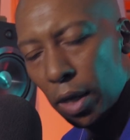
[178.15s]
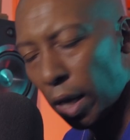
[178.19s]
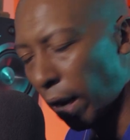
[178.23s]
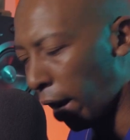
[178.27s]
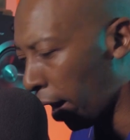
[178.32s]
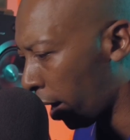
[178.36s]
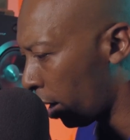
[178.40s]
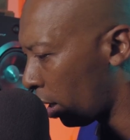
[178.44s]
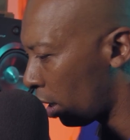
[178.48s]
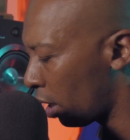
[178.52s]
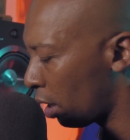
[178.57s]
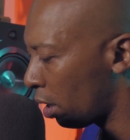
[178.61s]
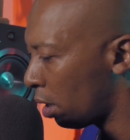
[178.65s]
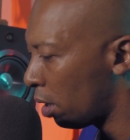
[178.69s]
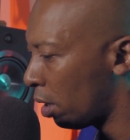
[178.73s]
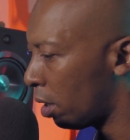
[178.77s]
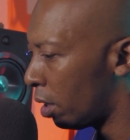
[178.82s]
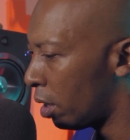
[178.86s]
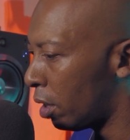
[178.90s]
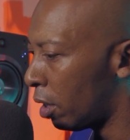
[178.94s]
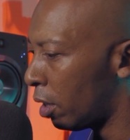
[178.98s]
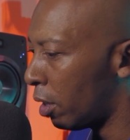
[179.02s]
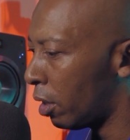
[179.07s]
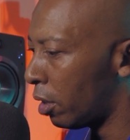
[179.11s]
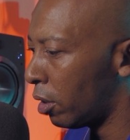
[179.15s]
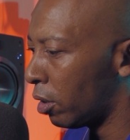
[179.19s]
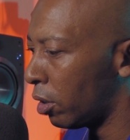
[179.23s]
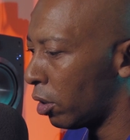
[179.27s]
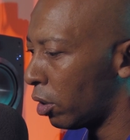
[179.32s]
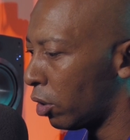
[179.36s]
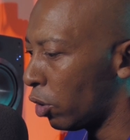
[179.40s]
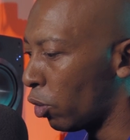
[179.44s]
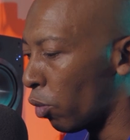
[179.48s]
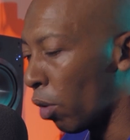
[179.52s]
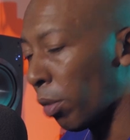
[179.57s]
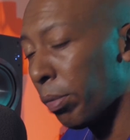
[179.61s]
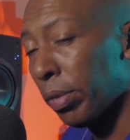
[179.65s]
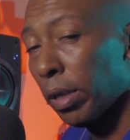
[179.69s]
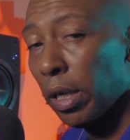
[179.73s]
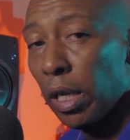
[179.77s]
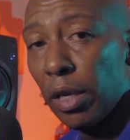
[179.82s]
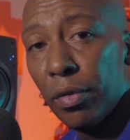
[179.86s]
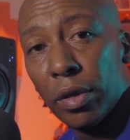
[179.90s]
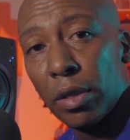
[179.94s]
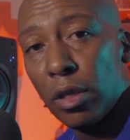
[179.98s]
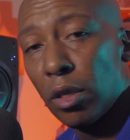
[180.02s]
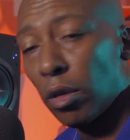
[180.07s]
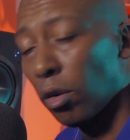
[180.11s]
And you won't
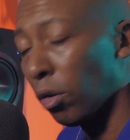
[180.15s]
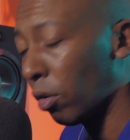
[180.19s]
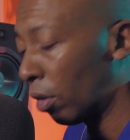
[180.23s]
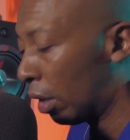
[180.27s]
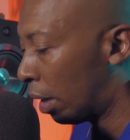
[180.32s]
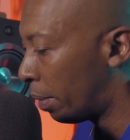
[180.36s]
believe it, you know.